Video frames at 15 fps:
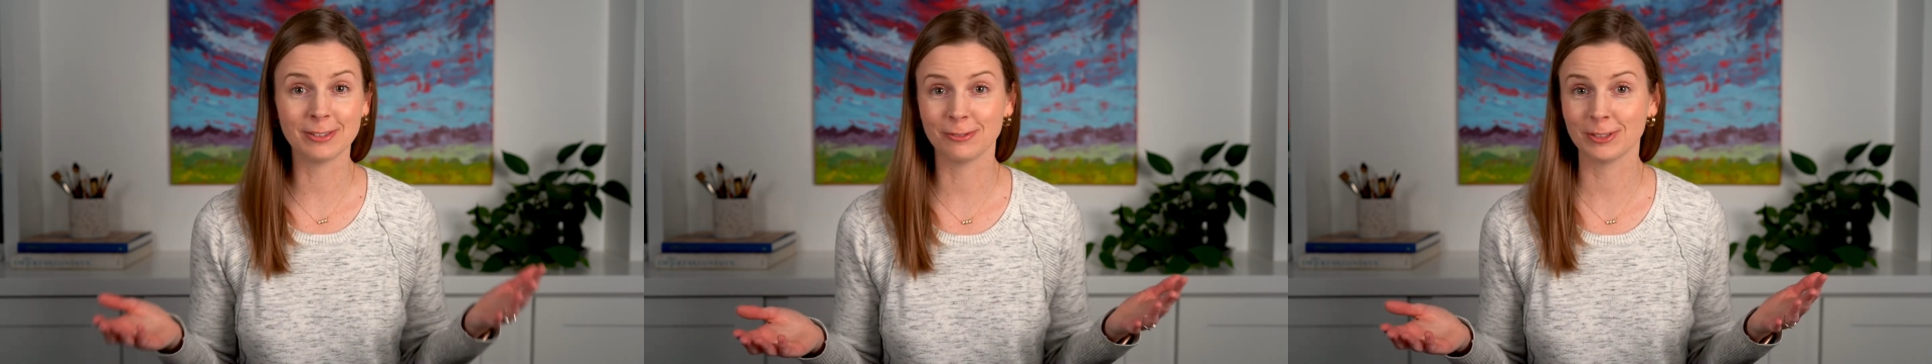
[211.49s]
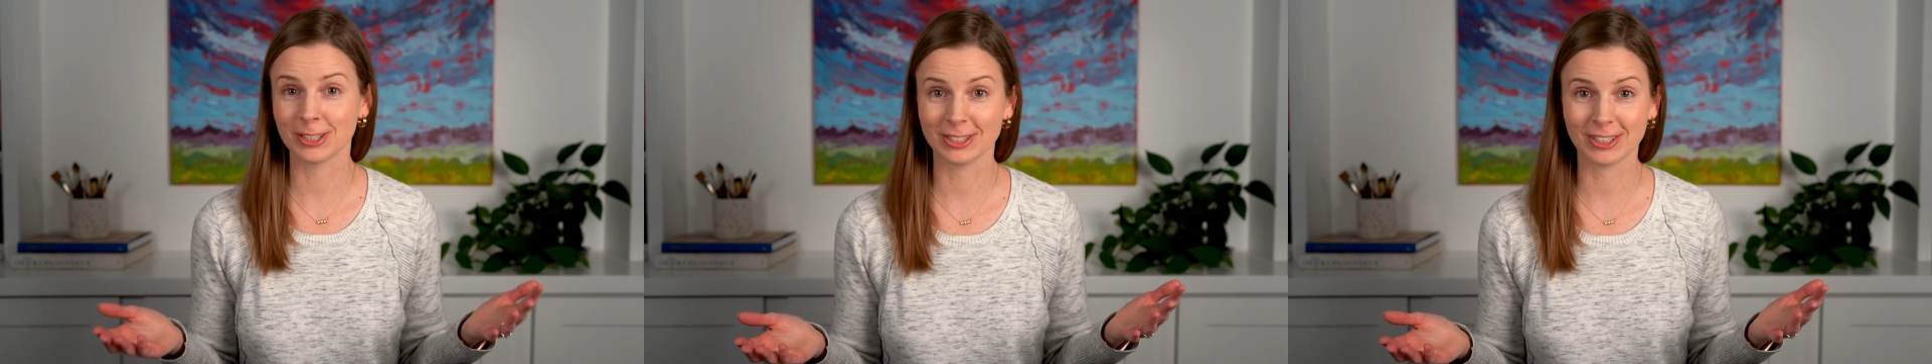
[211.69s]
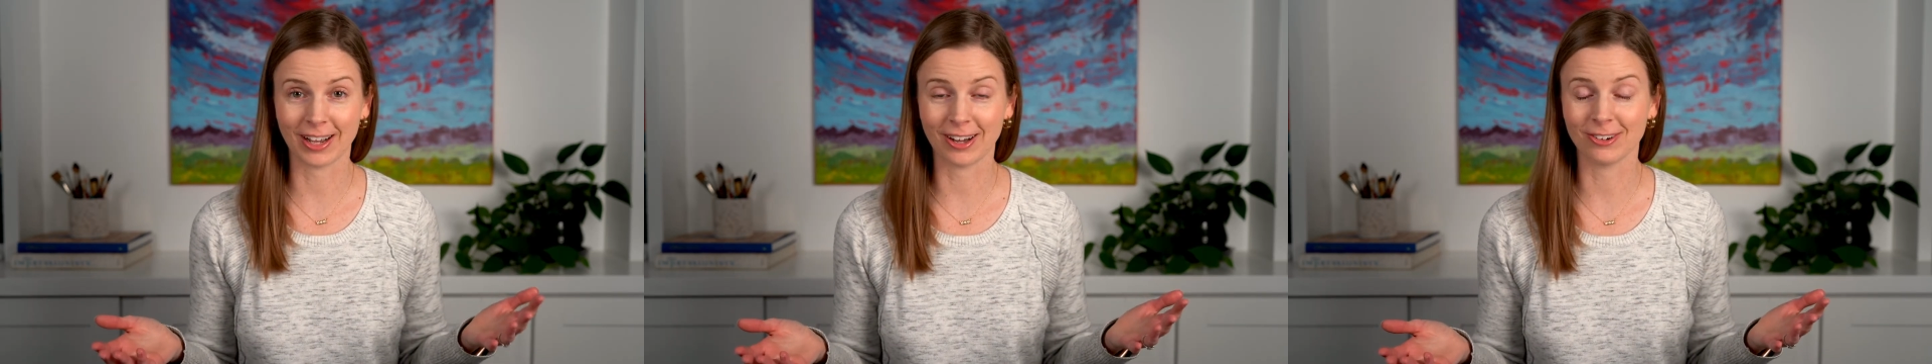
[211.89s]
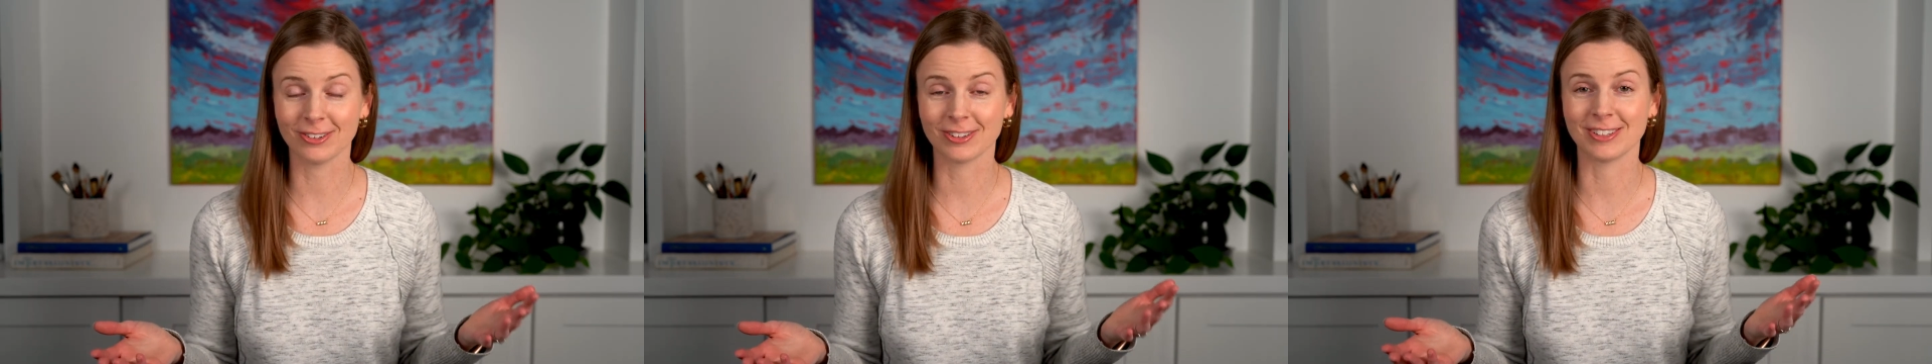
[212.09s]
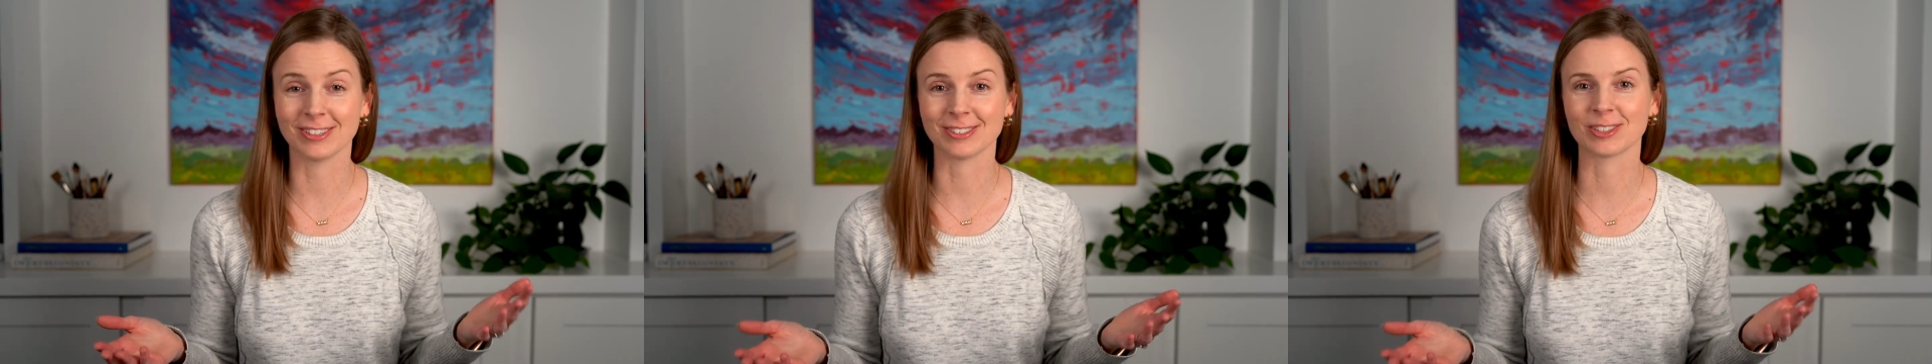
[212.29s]
figure
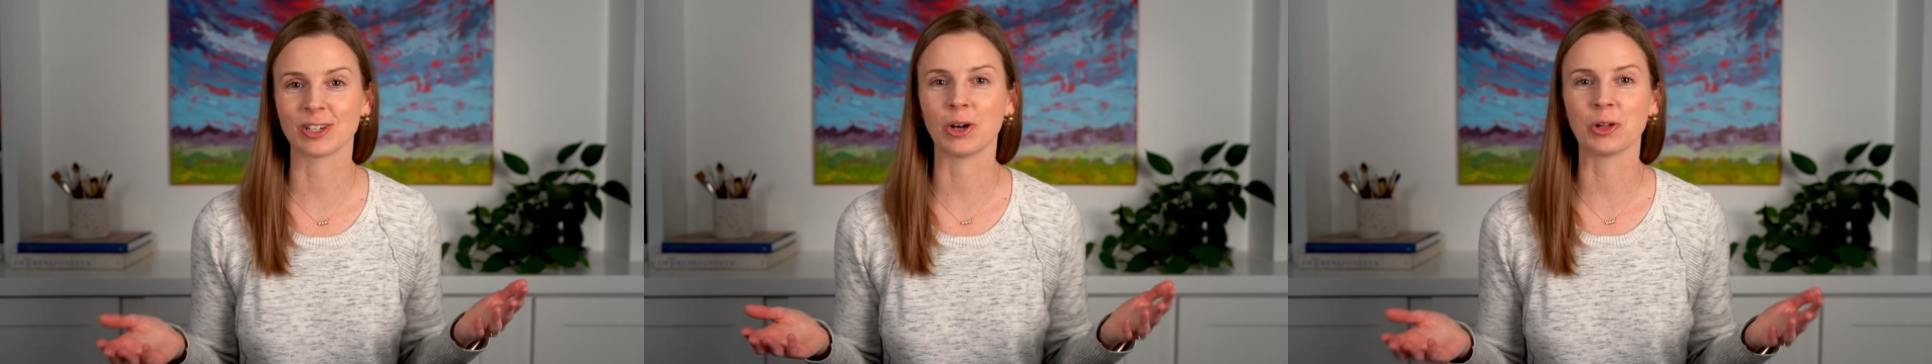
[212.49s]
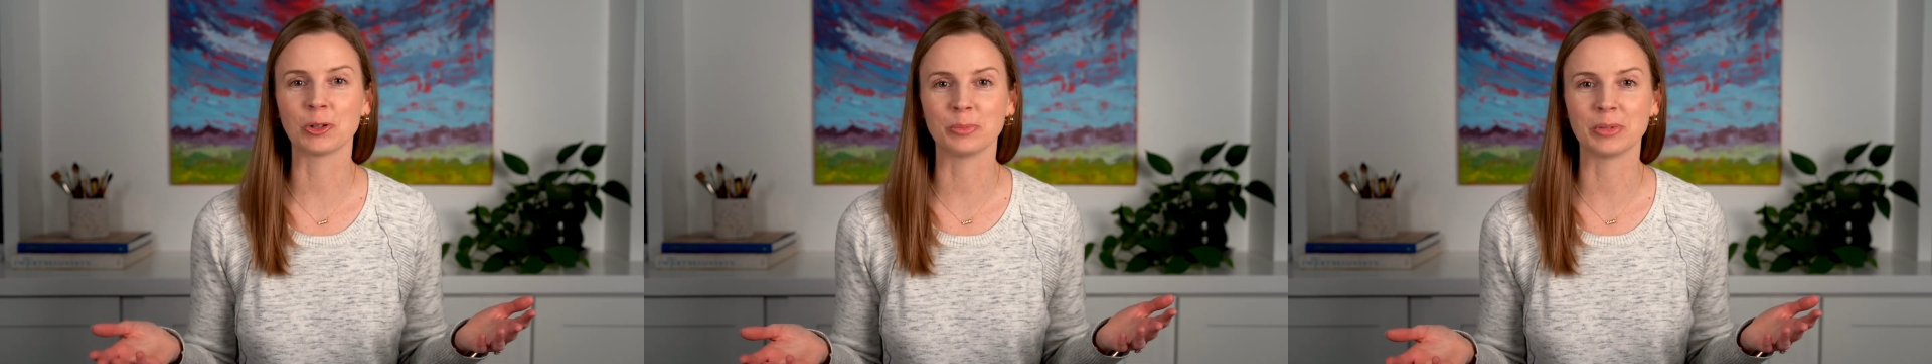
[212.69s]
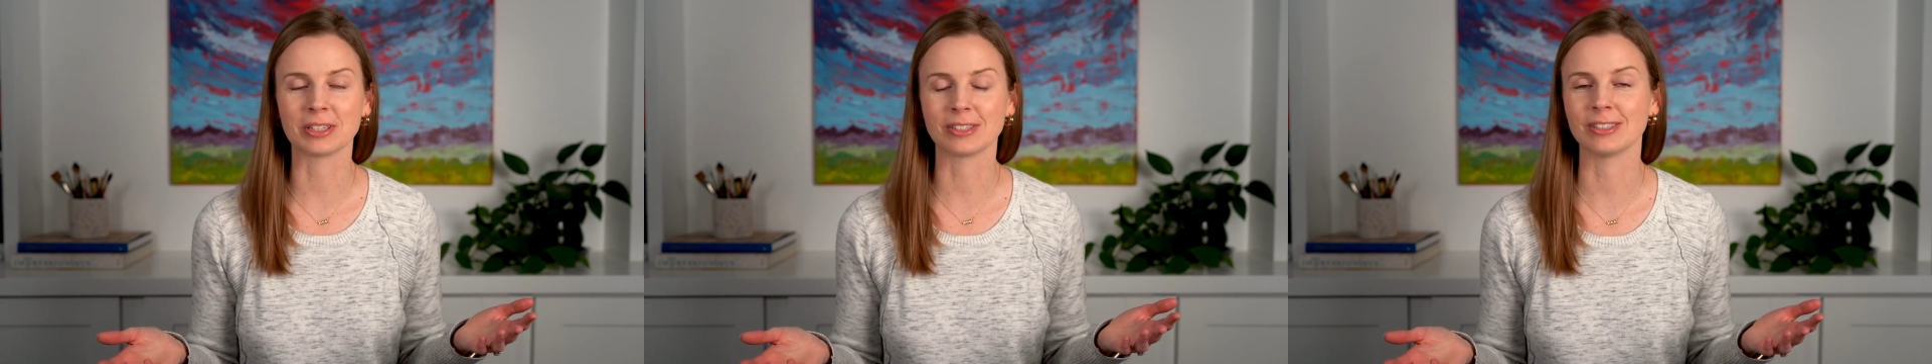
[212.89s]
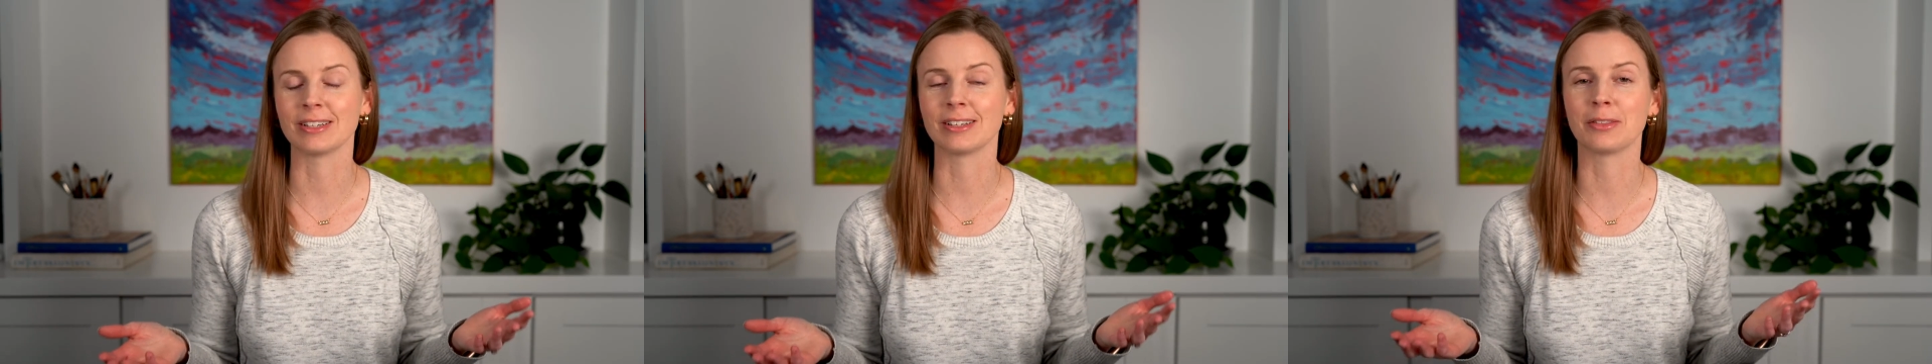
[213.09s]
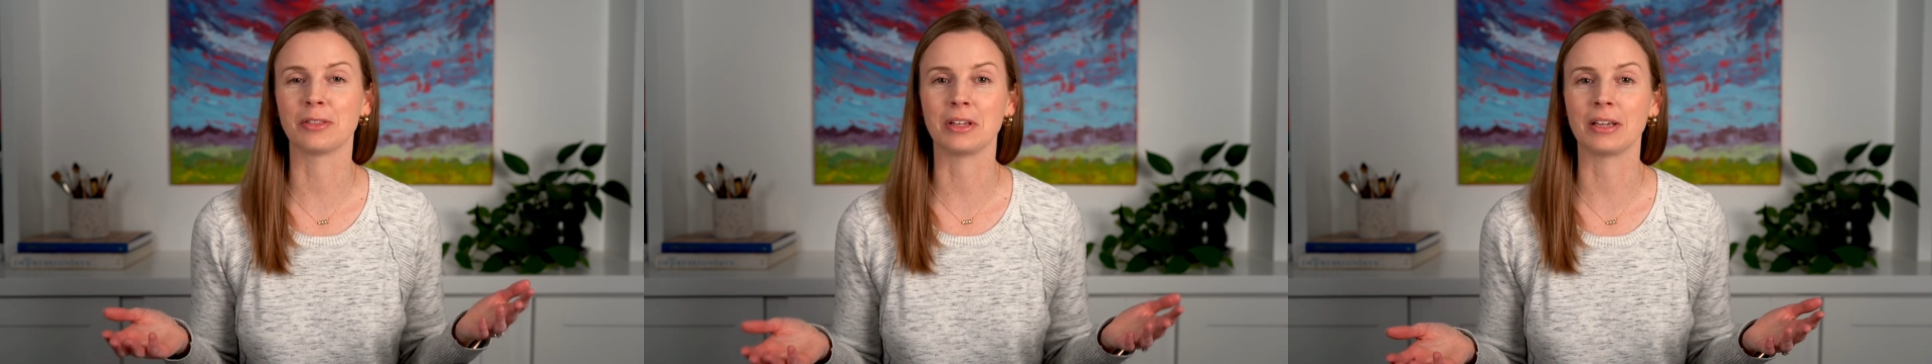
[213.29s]
out this color
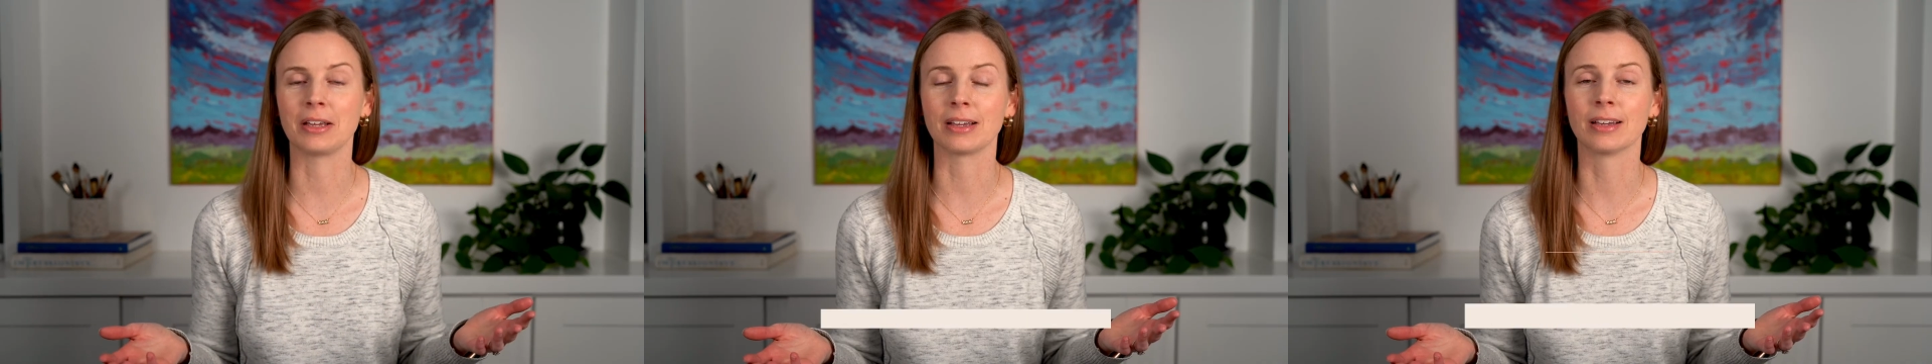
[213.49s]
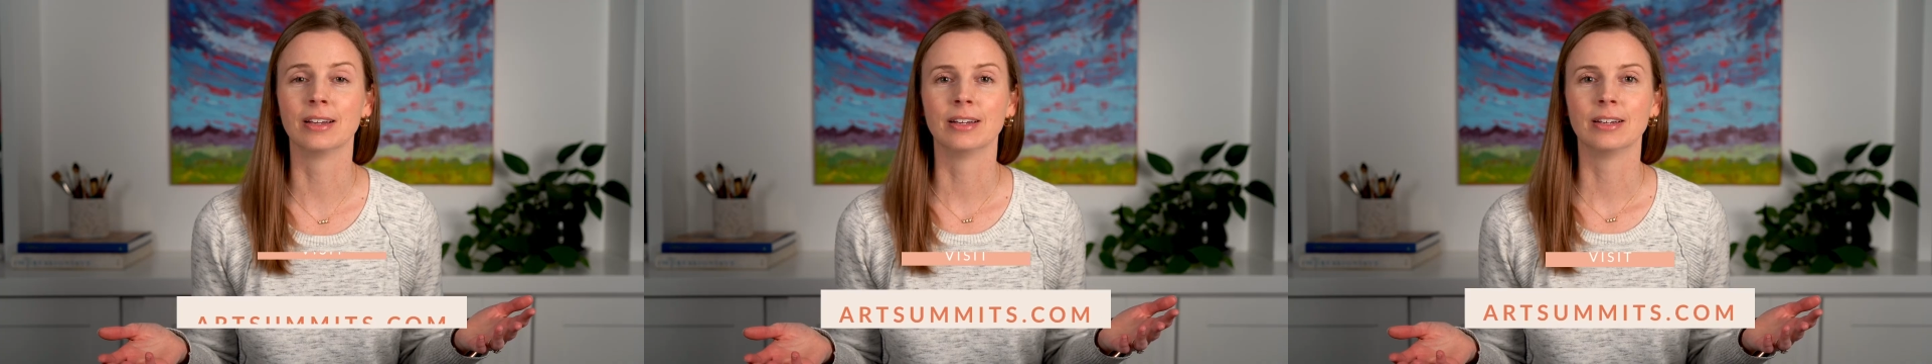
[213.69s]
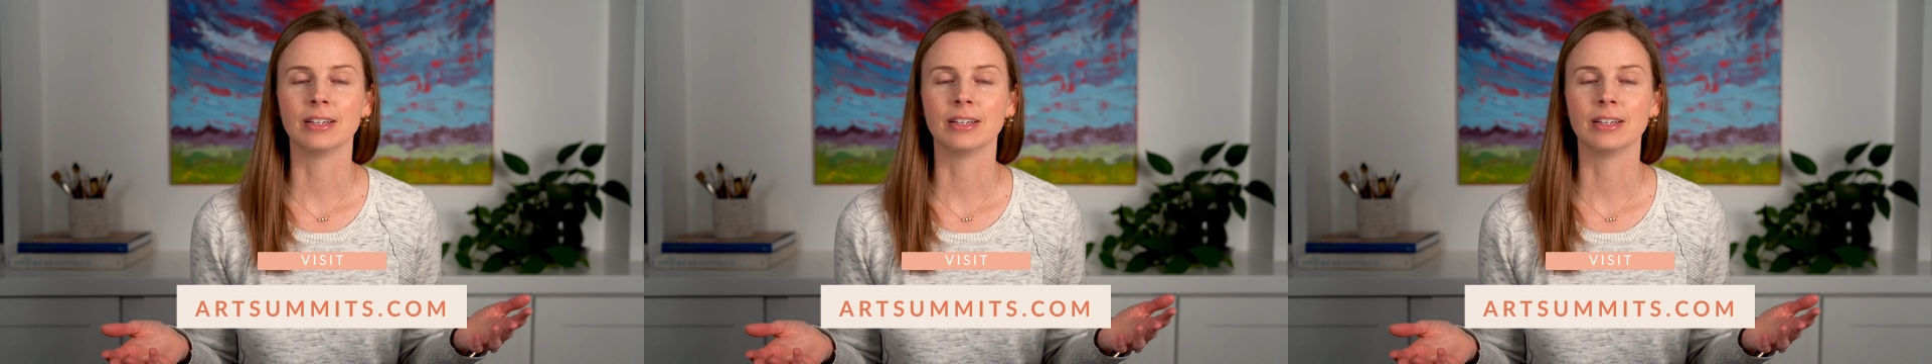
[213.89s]
mixing thing,